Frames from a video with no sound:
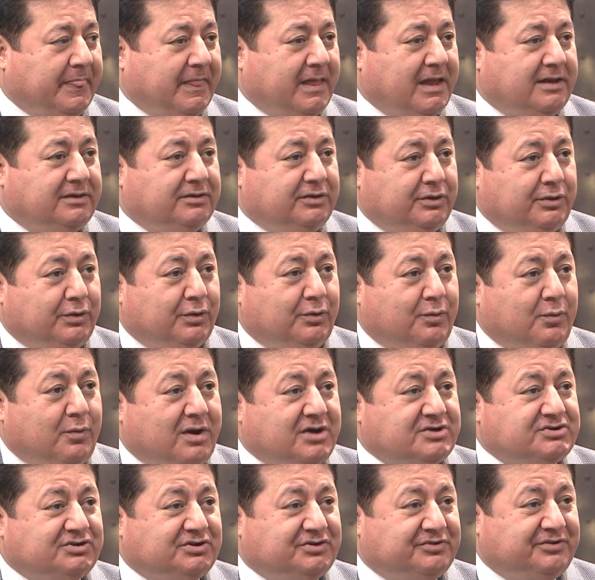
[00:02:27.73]
And You know,
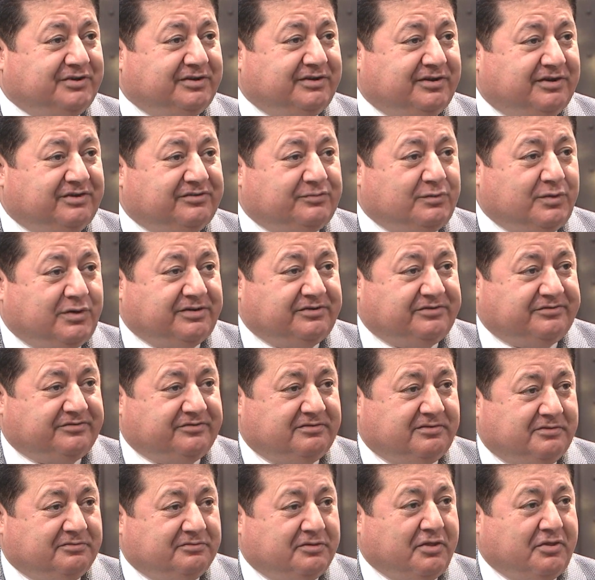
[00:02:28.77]
Washington is where
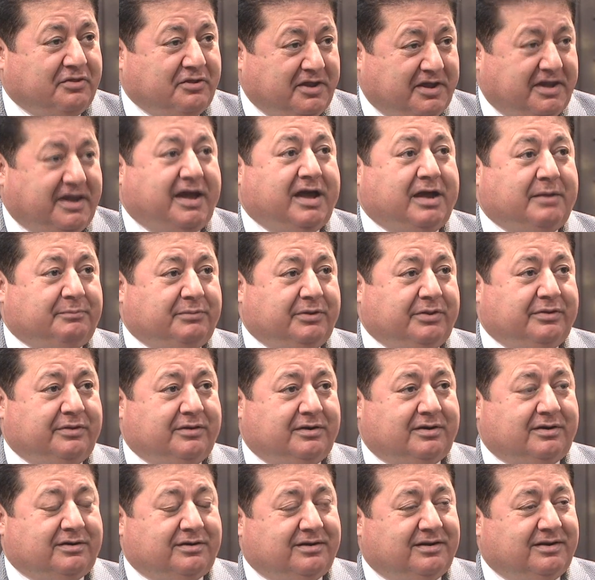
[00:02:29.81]
the thing happened
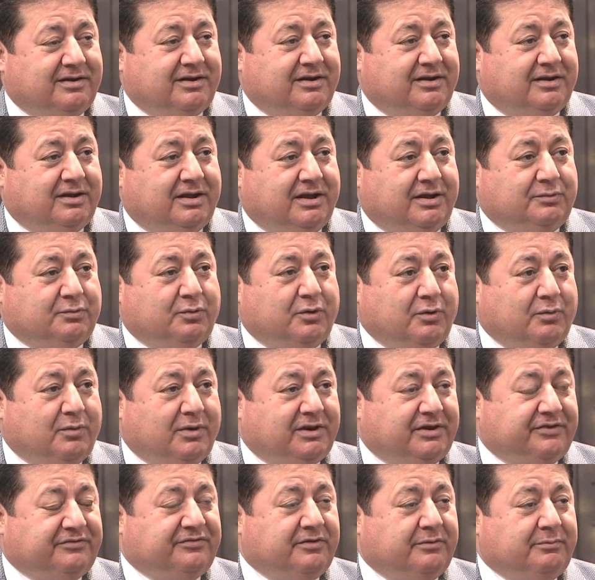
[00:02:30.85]
there. And we
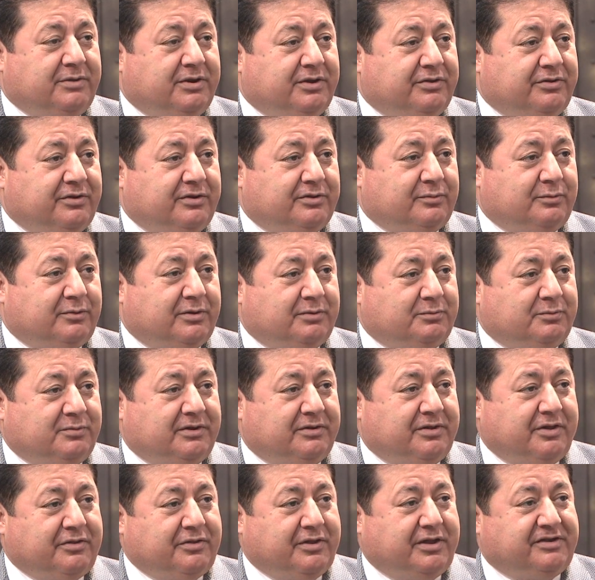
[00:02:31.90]
wanted to be there where
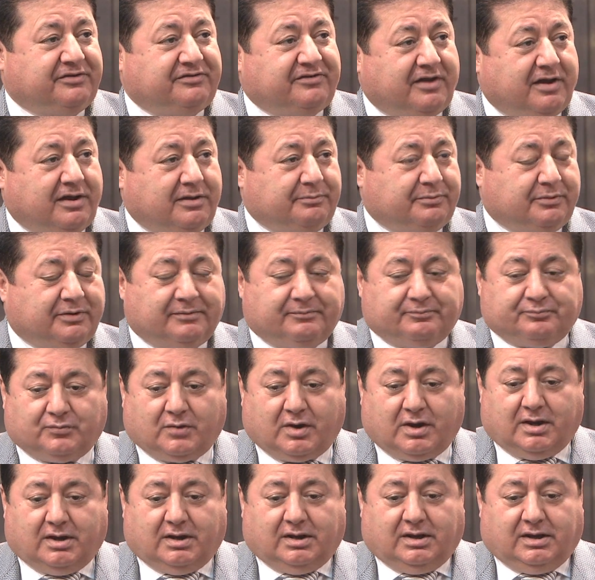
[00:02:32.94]
the things happen.
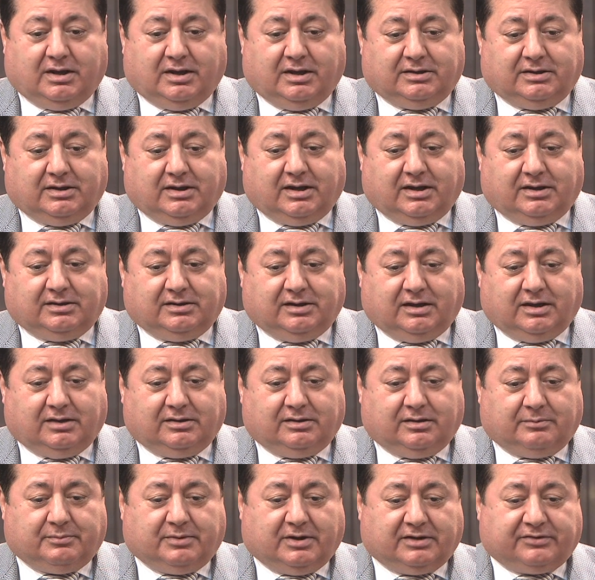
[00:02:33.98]
And
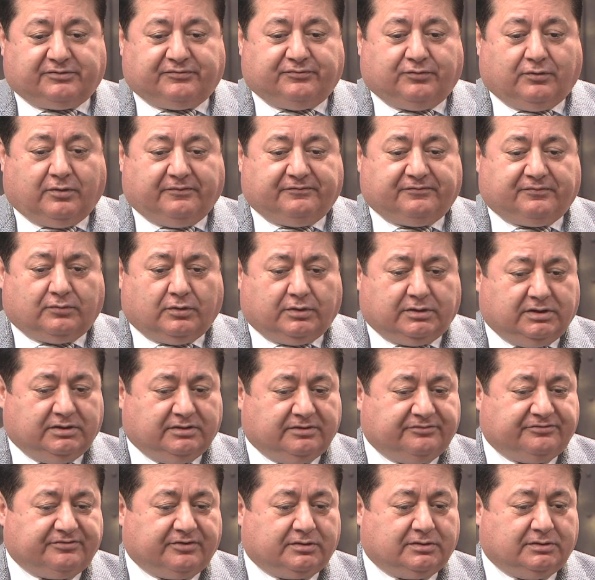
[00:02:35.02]
about 4
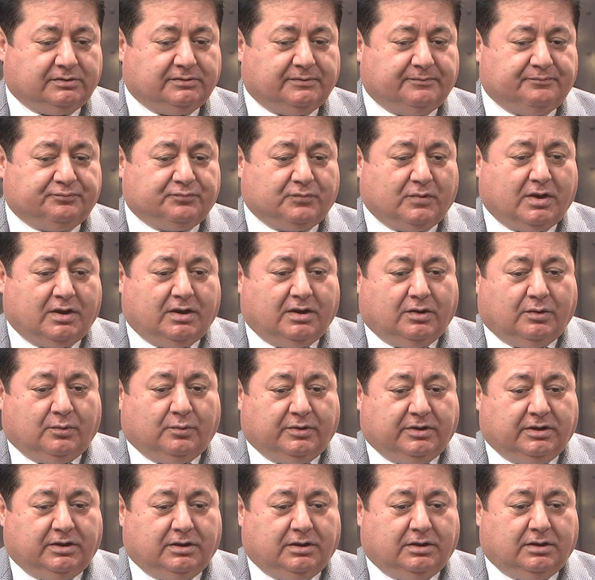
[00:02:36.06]
years ago,
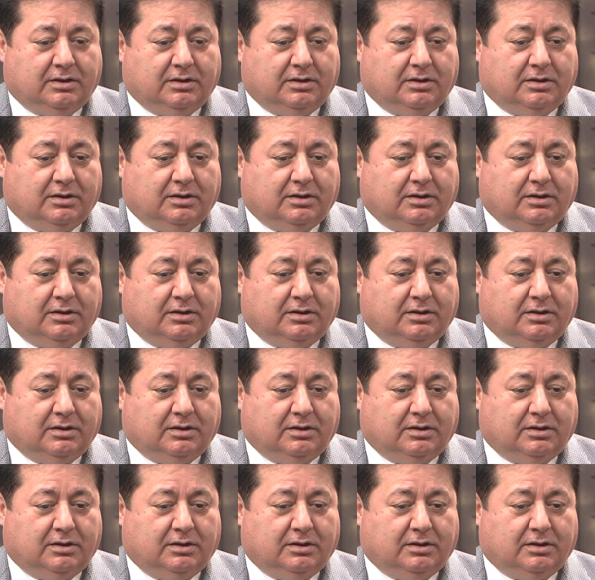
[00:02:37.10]
we